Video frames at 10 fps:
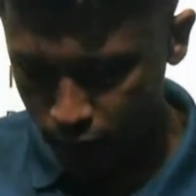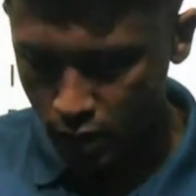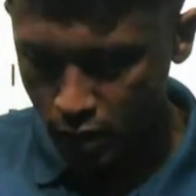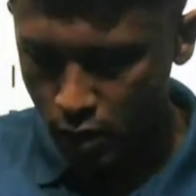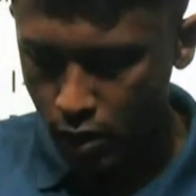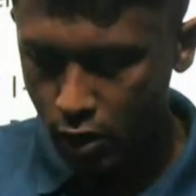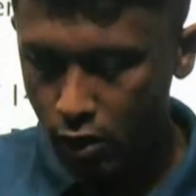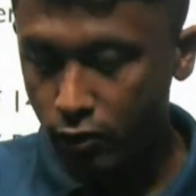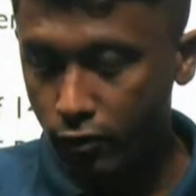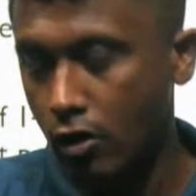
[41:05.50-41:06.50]

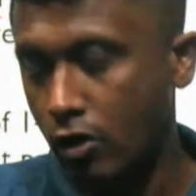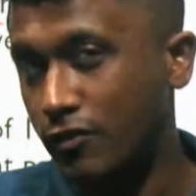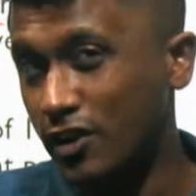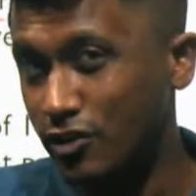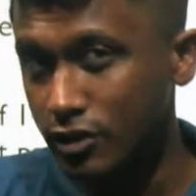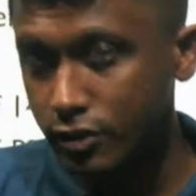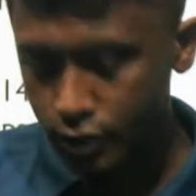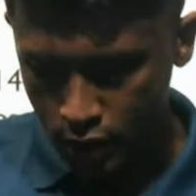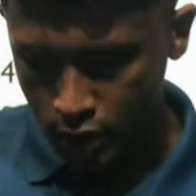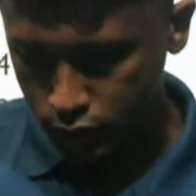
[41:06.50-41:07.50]
or features.
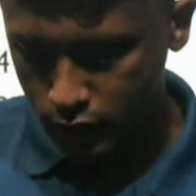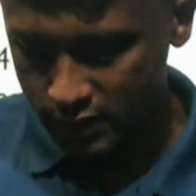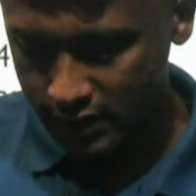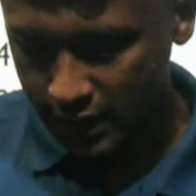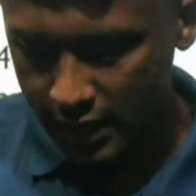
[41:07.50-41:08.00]
So these cranial